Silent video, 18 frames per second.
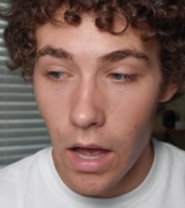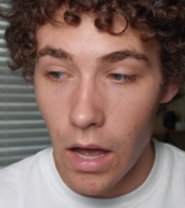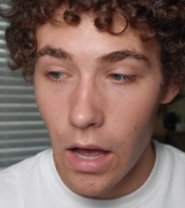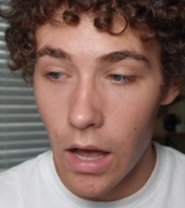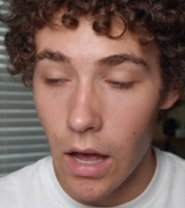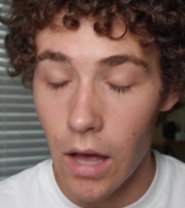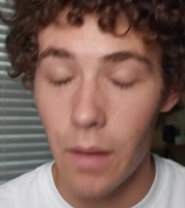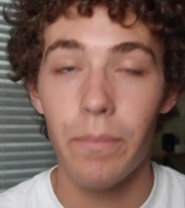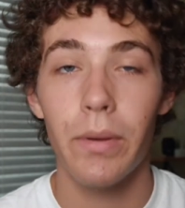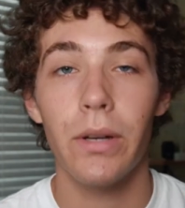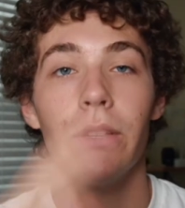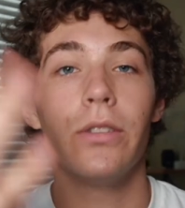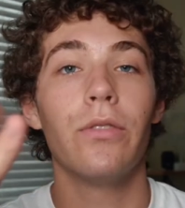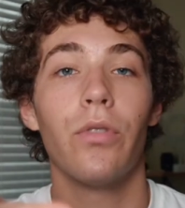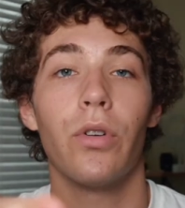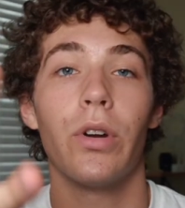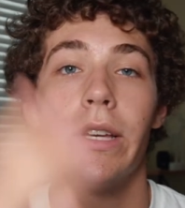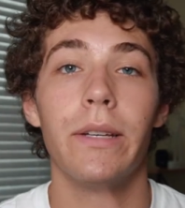But
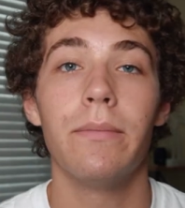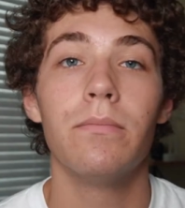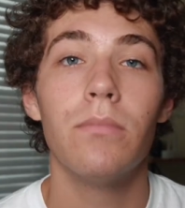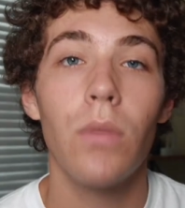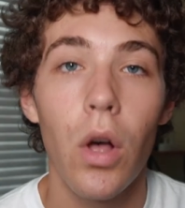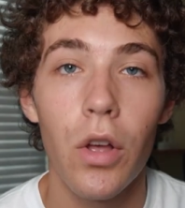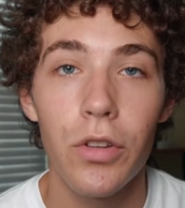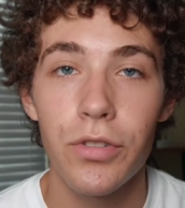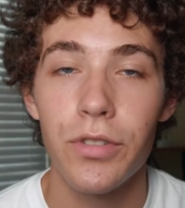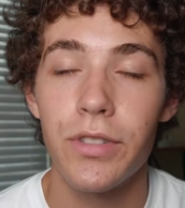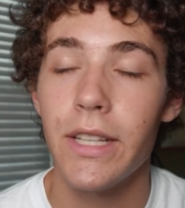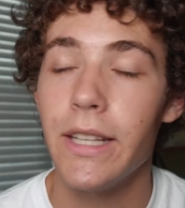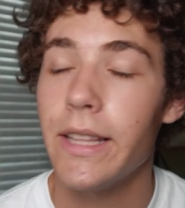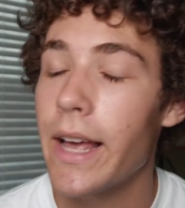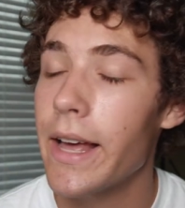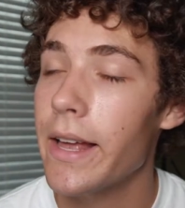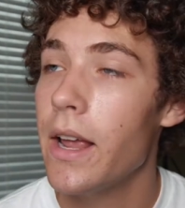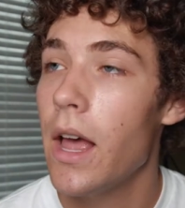you've already also seen
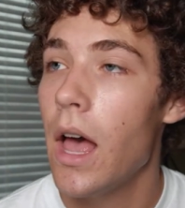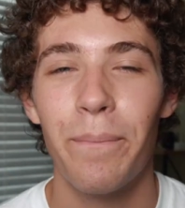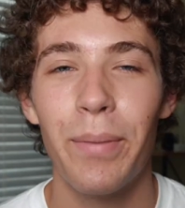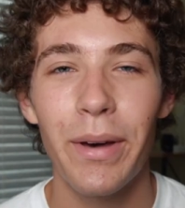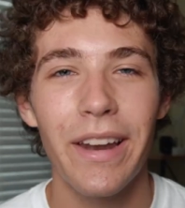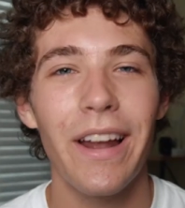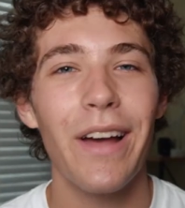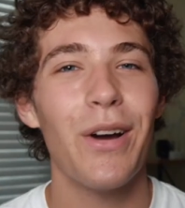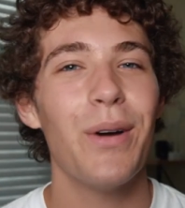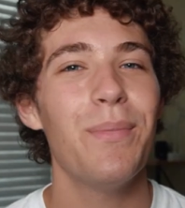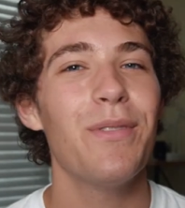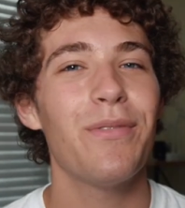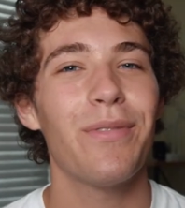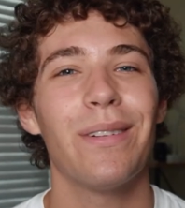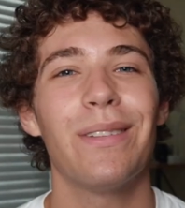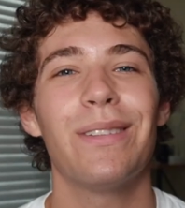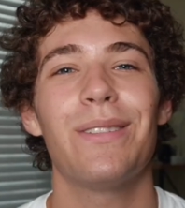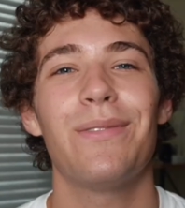that. But I hope you
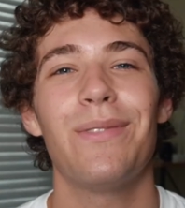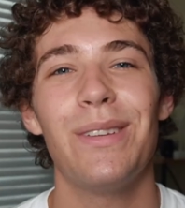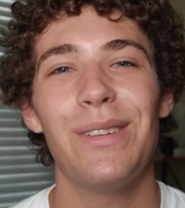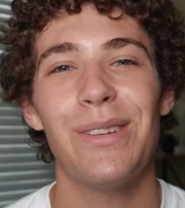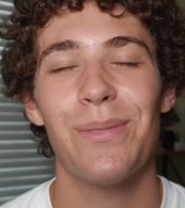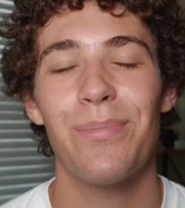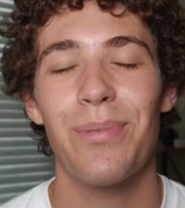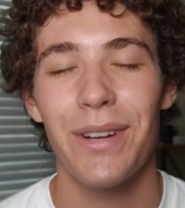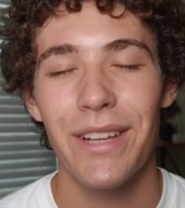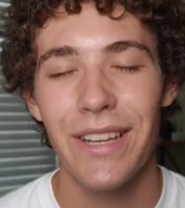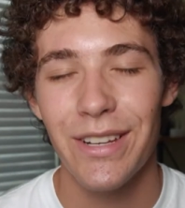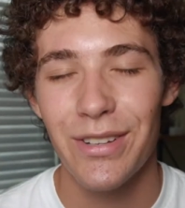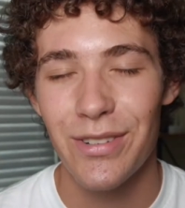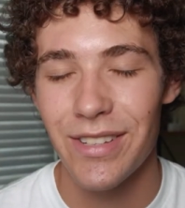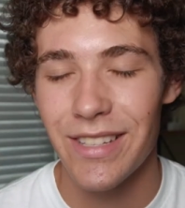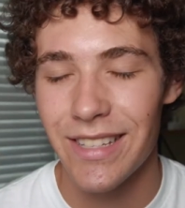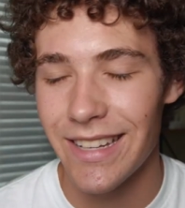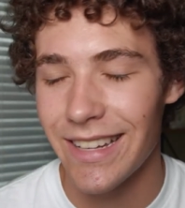found this video pretty
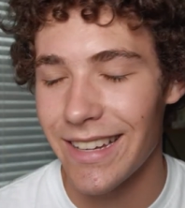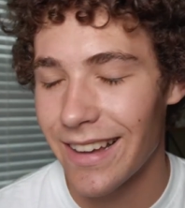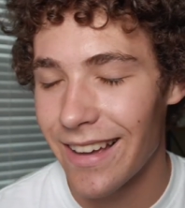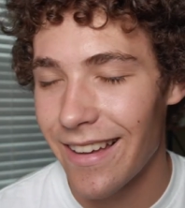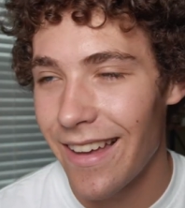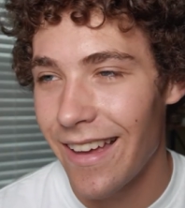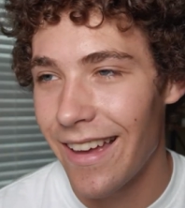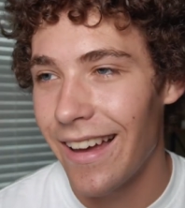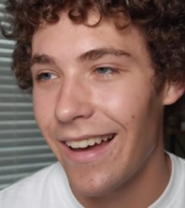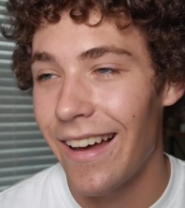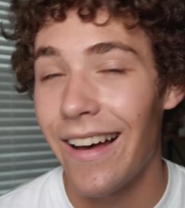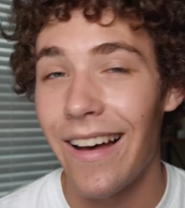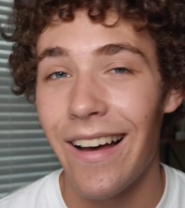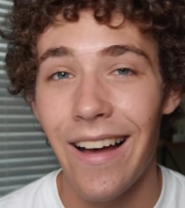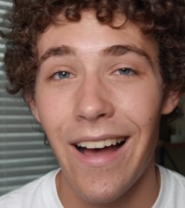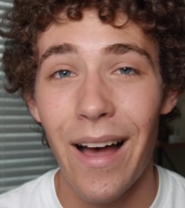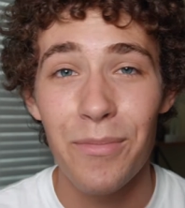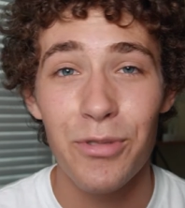interesting.
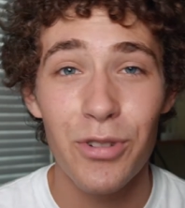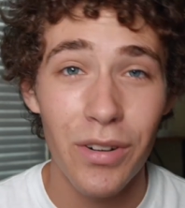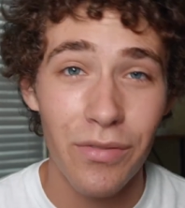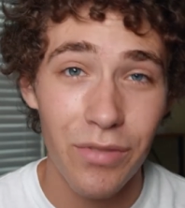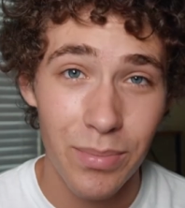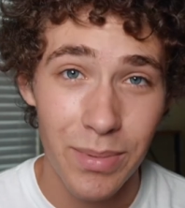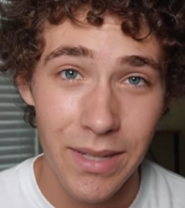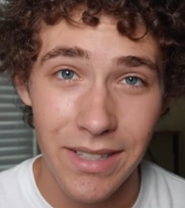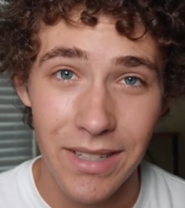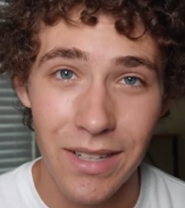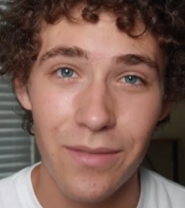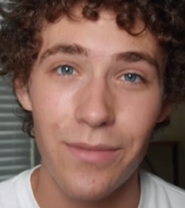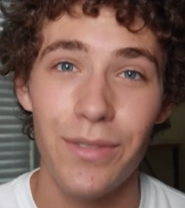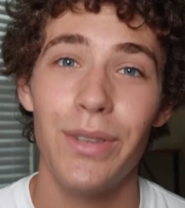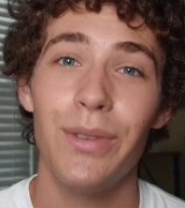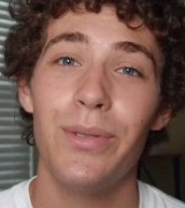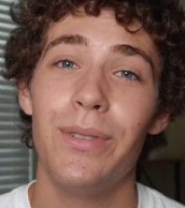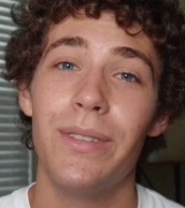I'm John from
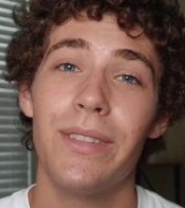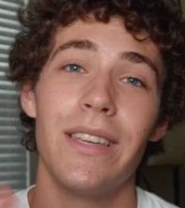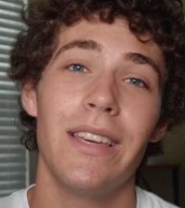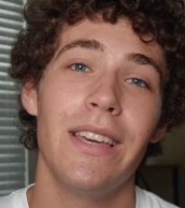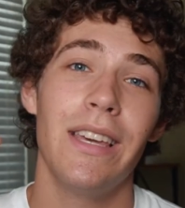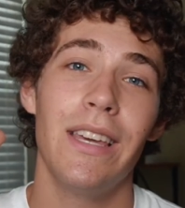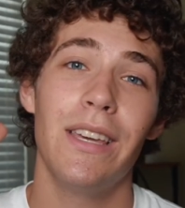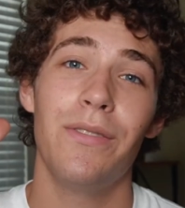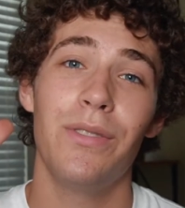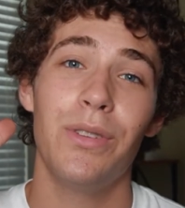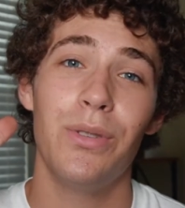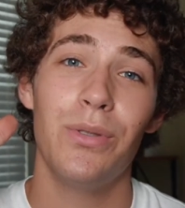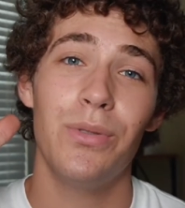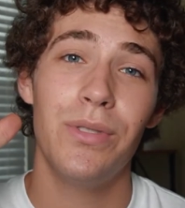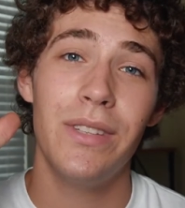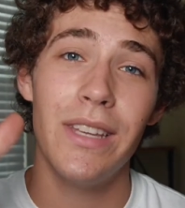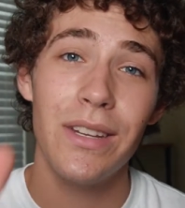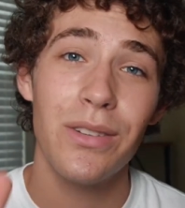16views. If
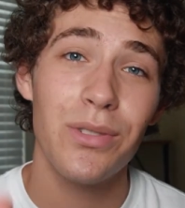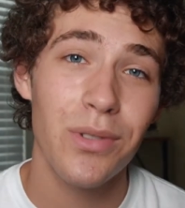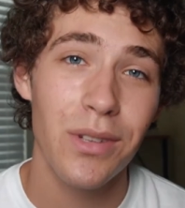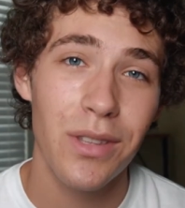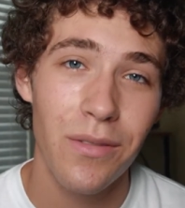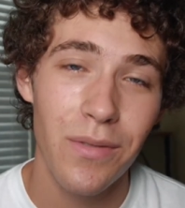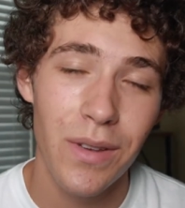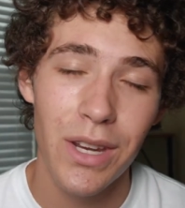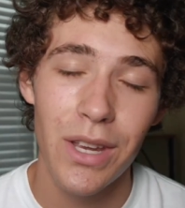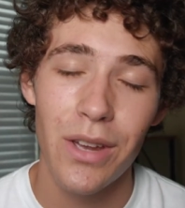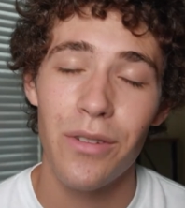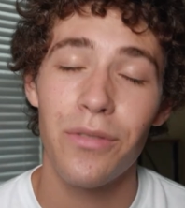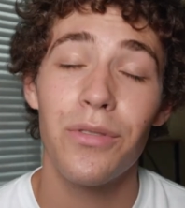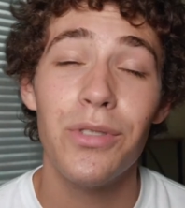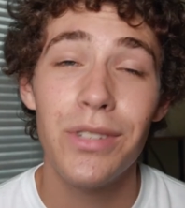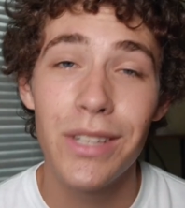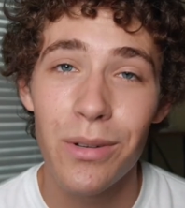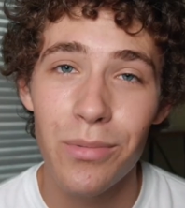you did enjoy the video, if
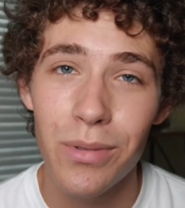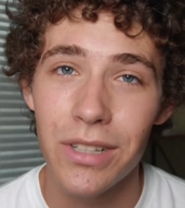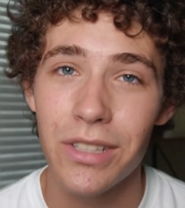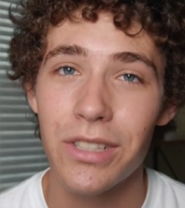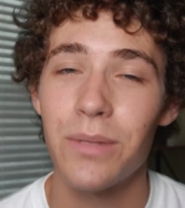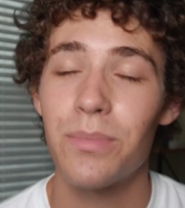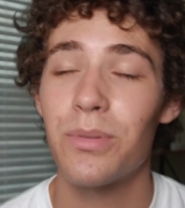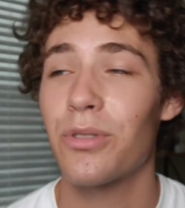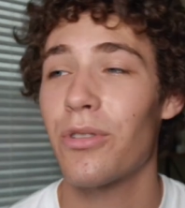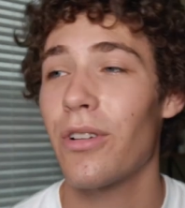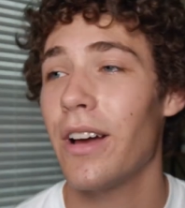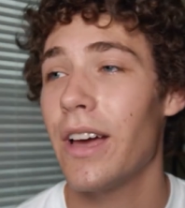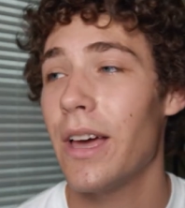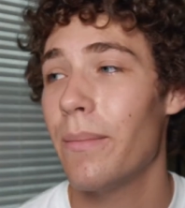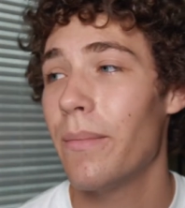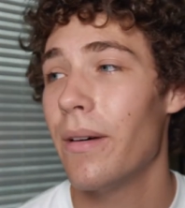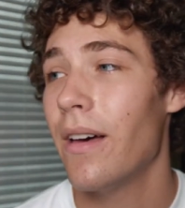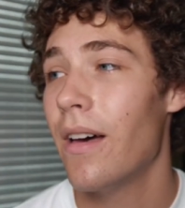you did wanna
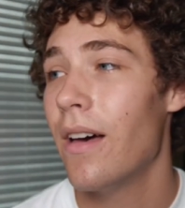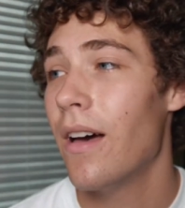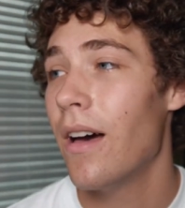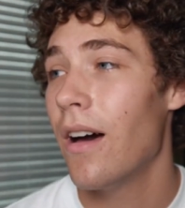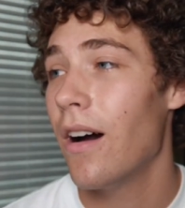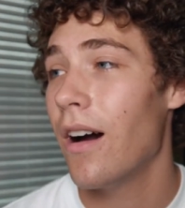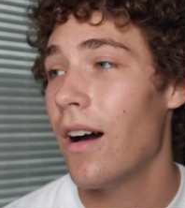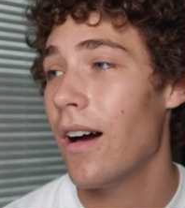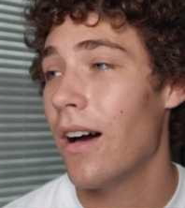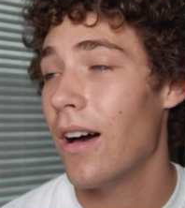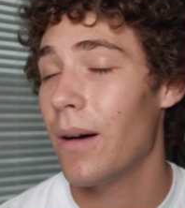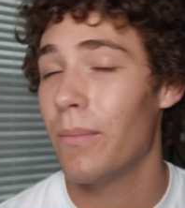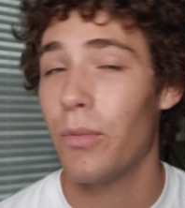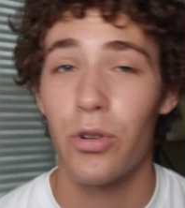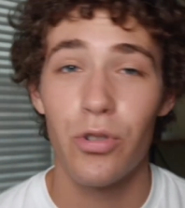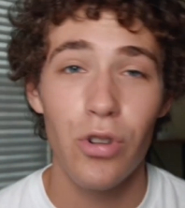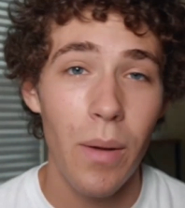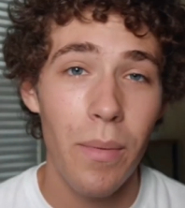subscribe
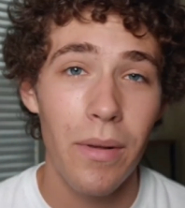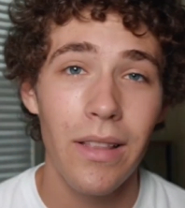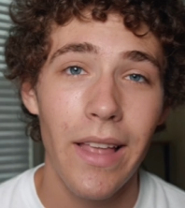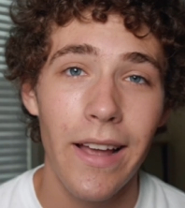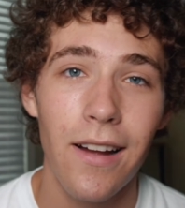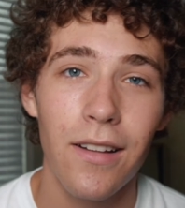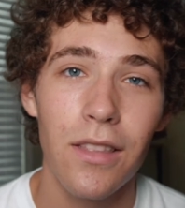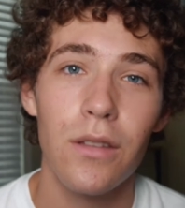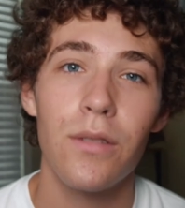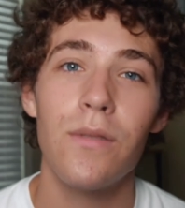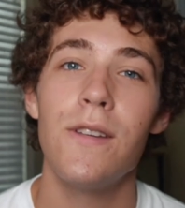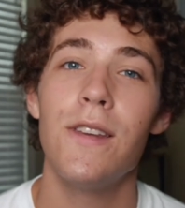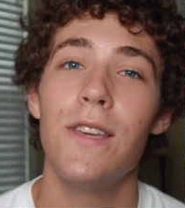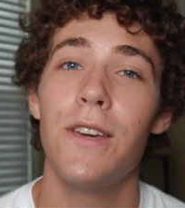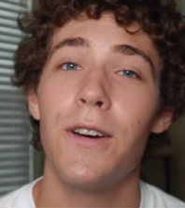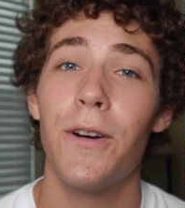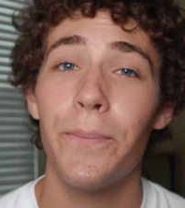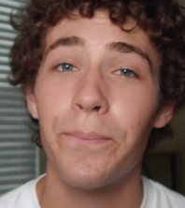or drop a like on this
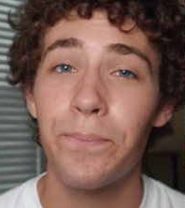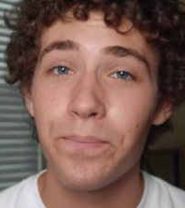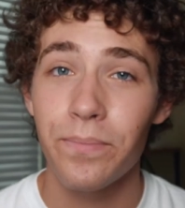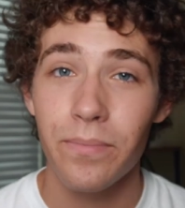video,